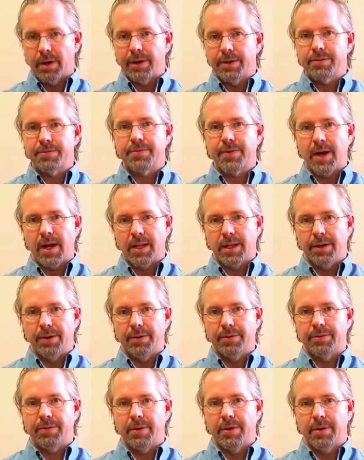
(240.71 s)
are as
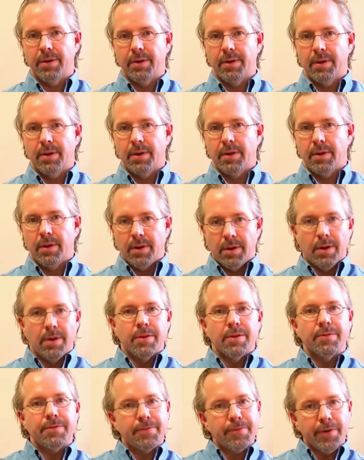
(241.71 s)
follows.
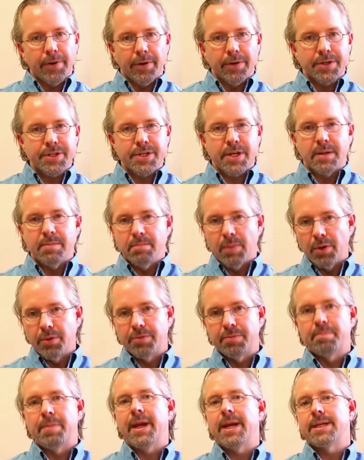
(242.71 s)
The first and
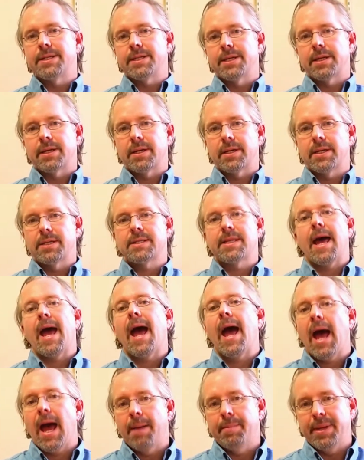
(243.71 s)
most basic is the
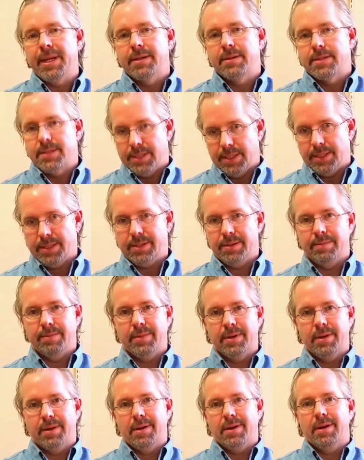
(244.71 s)
habit system.
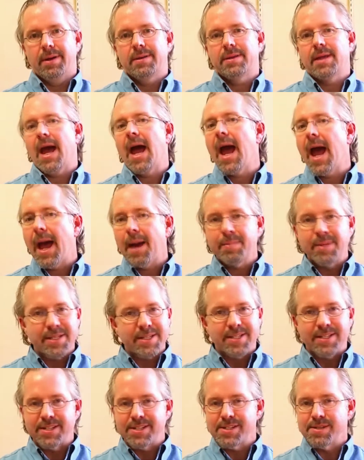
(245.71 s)
The
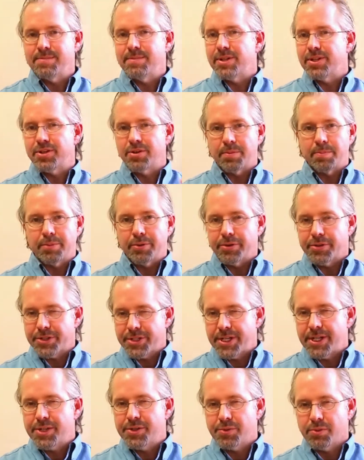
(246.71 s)
habit system is your
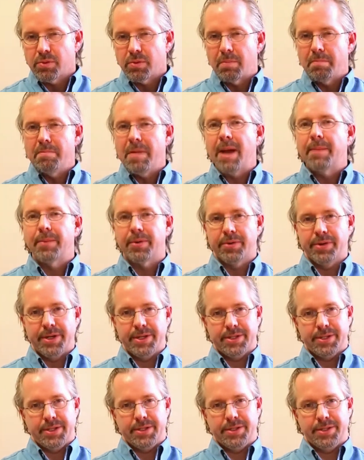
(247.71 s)
procedural
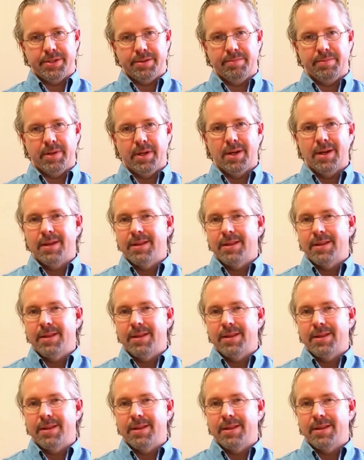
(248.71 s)
memory system